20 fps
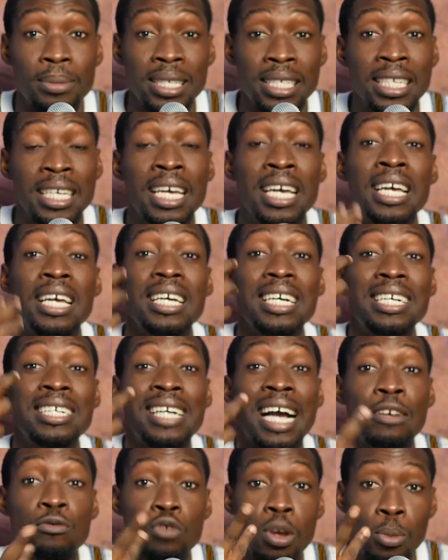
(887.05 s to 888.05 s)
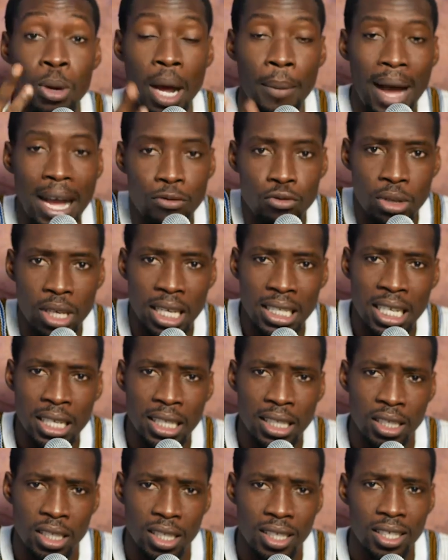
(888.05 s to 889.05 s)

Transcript: Ni Ganremo about you.